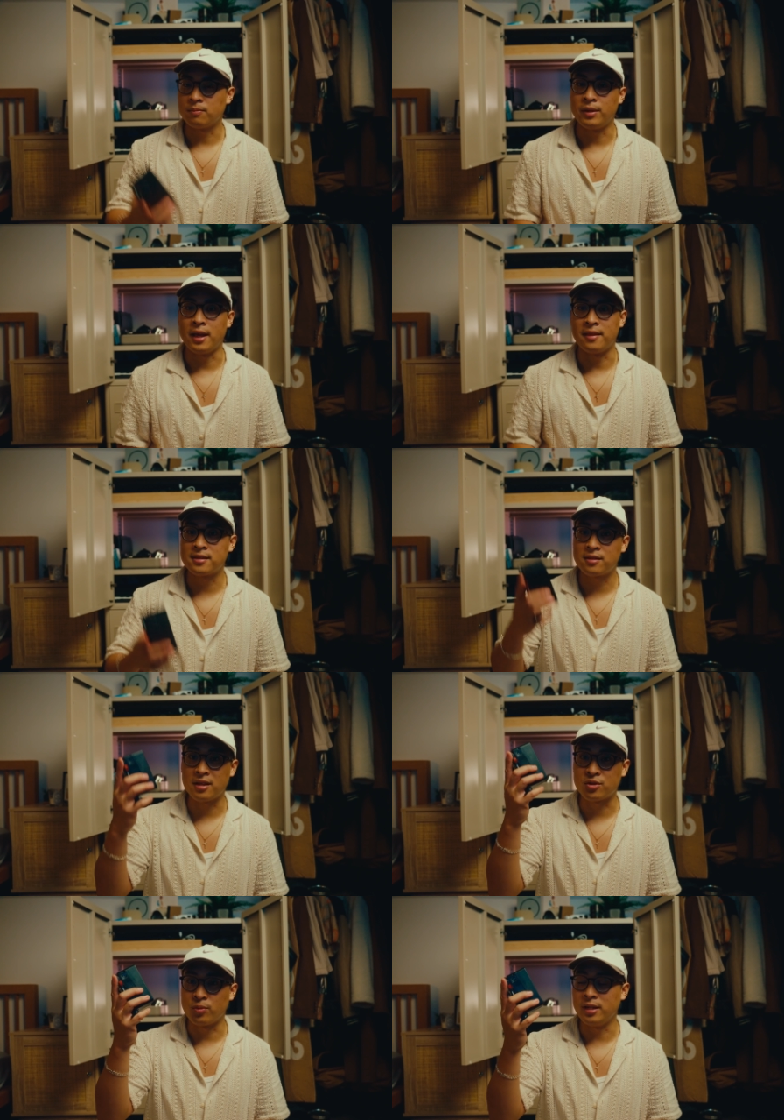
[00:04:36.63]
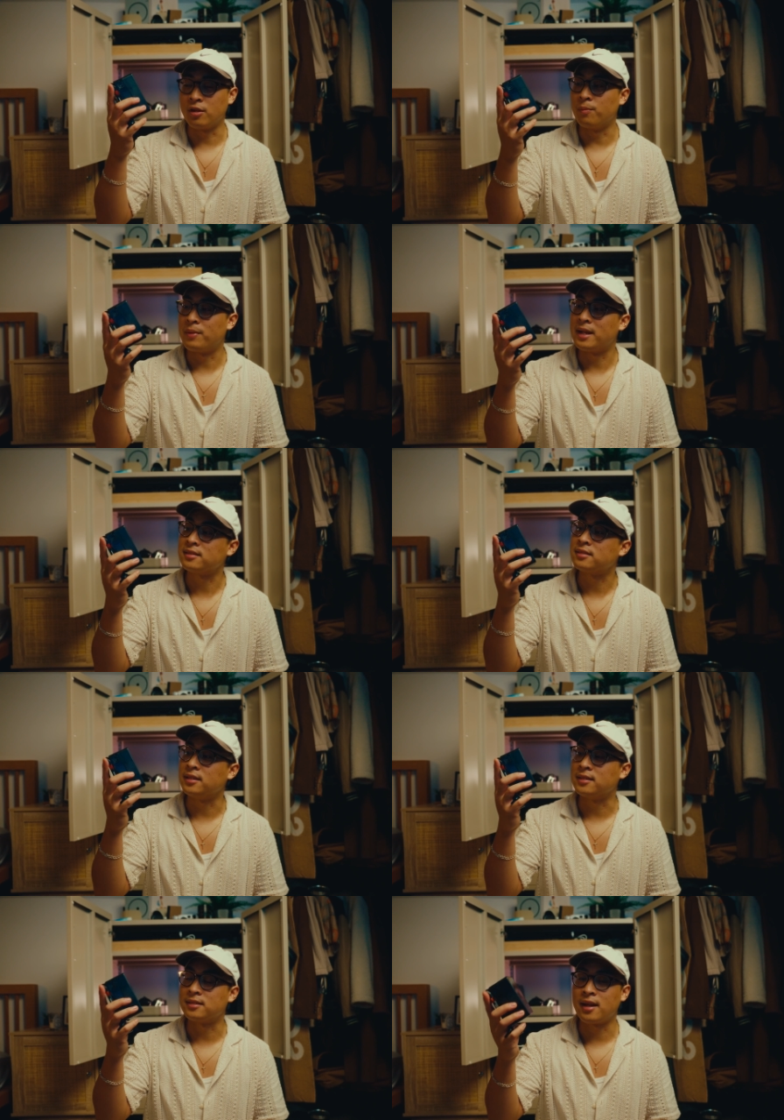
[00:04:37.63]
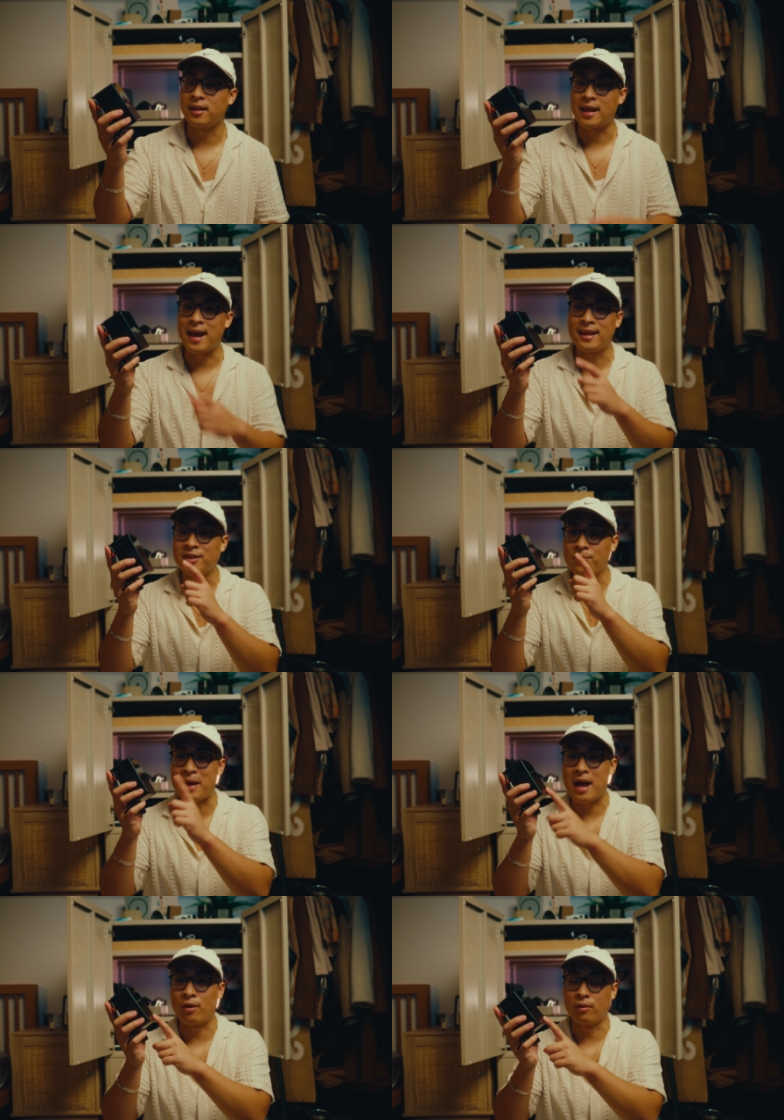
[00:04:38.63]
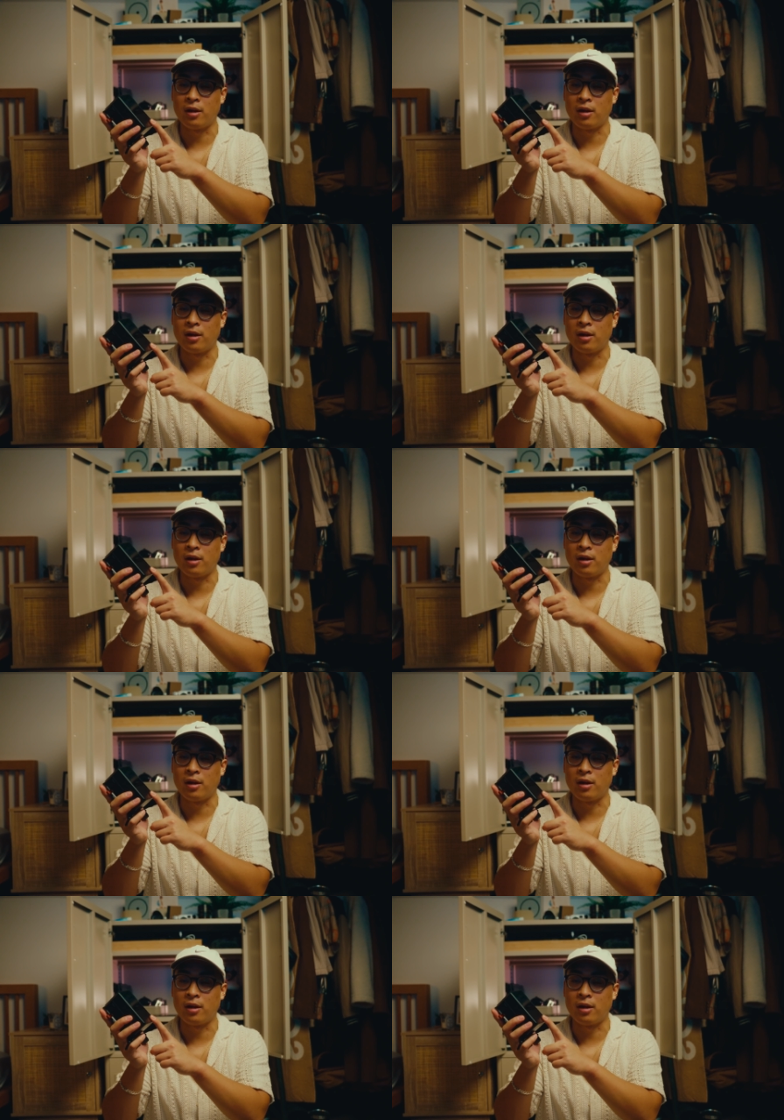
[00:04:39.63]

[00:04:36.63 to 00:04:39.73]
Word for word: But yeah, this has a really compact and sleek design and can power